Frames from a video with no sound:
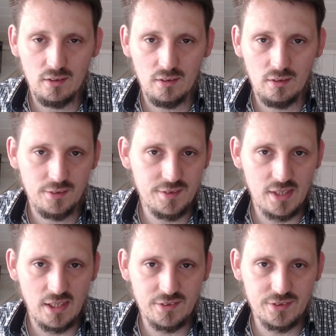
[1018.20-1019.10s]

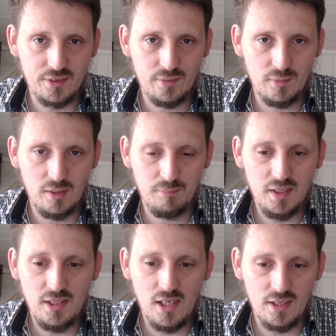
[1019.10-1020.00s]
discussed in
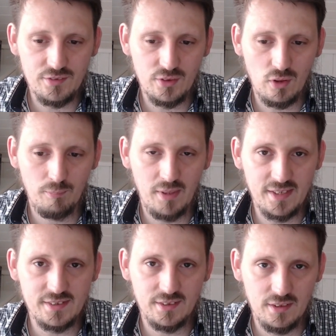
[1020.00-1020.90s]
media is the
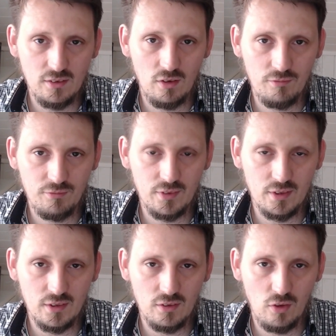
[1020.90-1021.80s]
complexity of
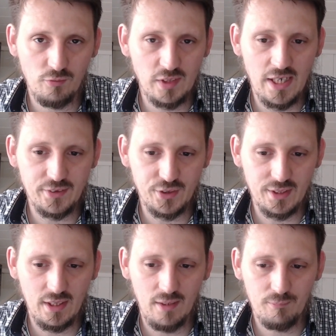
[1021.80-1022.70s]
an electric
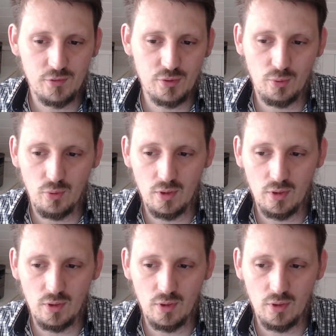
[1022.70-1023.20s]
car. So